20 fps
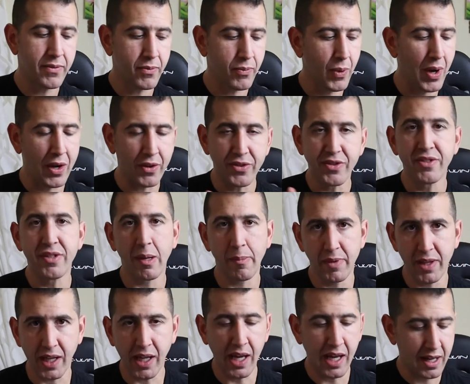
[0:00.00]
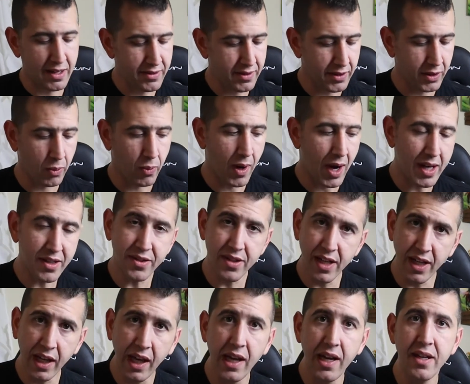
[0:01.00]
well, some of the keys. The
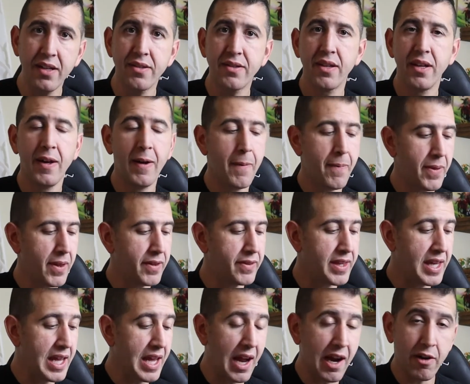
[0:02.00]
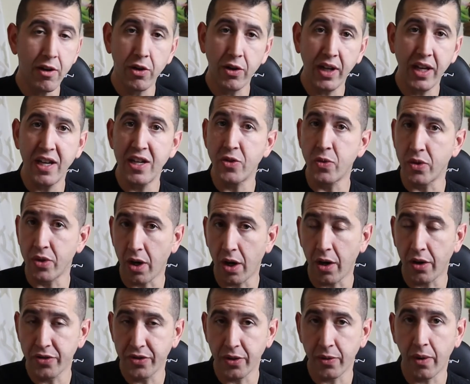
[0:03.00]
WASD keys, the arrow keys, which
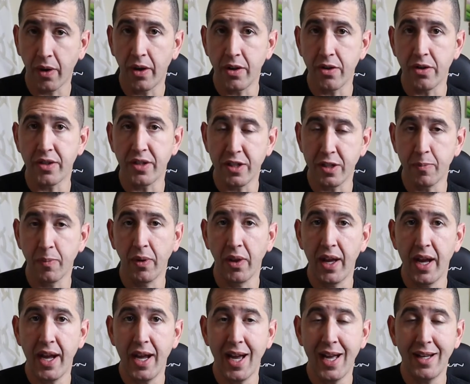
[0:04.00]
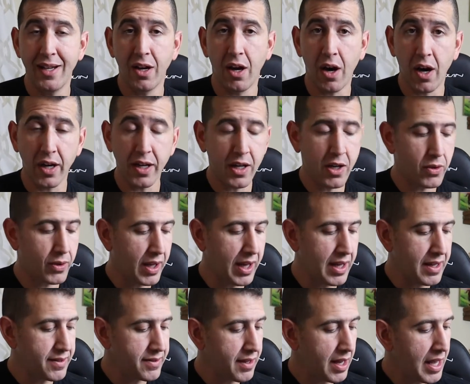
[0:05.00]
also are your display and audio
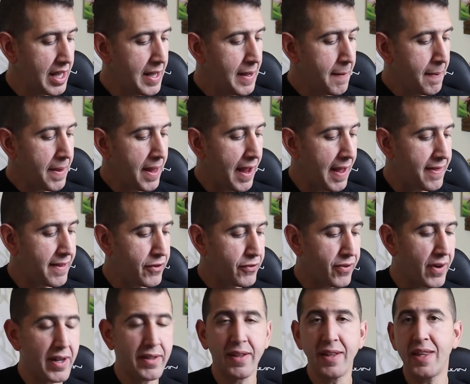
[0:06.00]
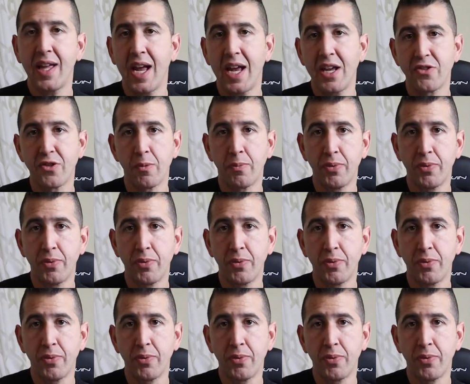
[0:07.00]
keys, and then finally the Acer